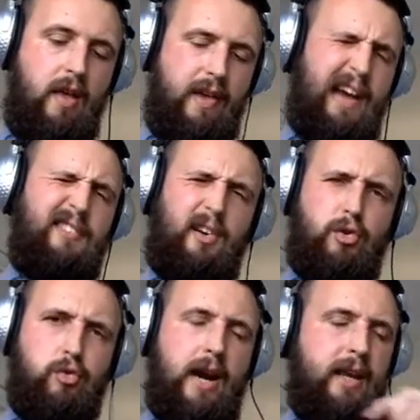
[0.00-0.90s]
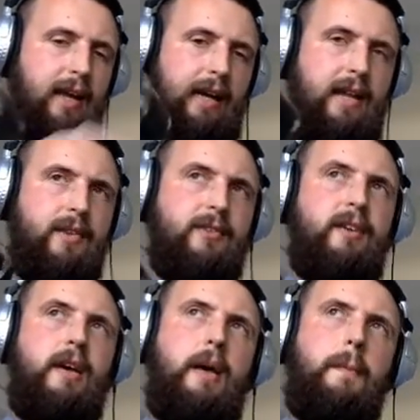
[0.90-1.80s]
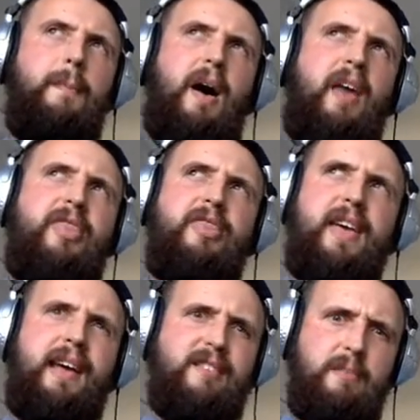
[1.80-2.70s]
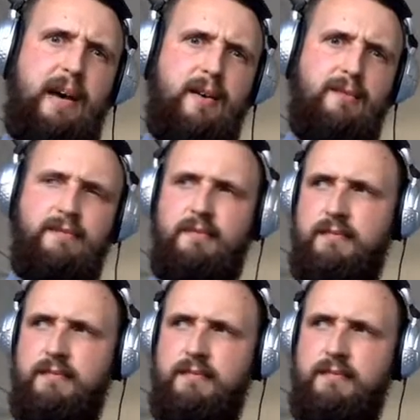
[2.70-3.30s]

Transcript: That is a cracking lens, but I think it's about